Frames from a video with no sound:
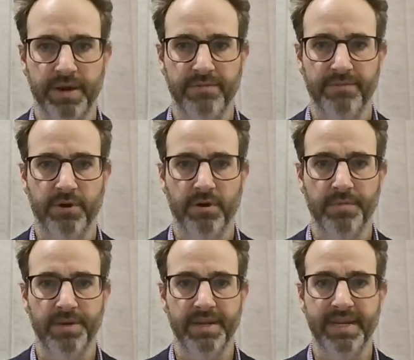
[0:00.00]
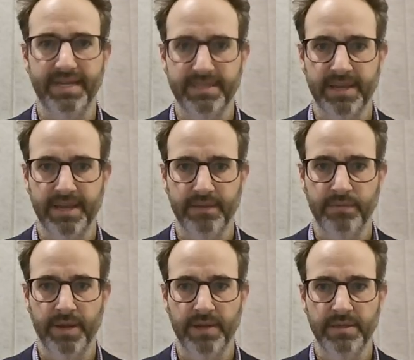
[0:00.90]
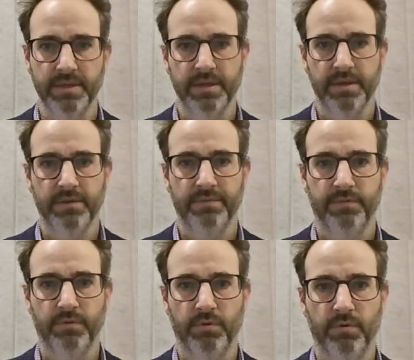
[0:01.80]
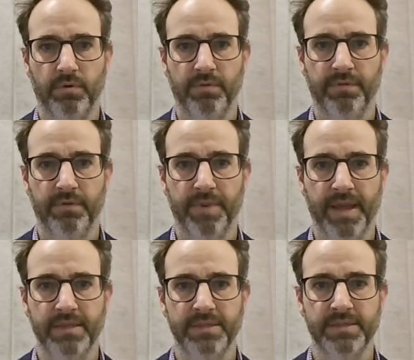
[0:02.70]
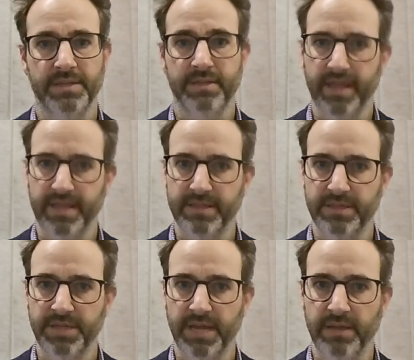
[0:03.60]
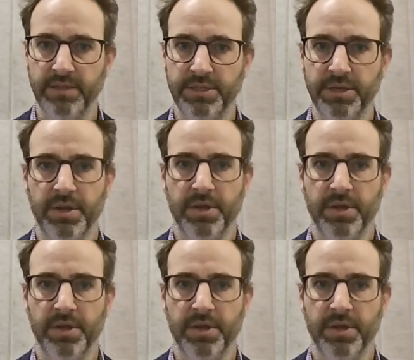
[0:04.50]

rate environment is a headwind for banks, so that is a challenge.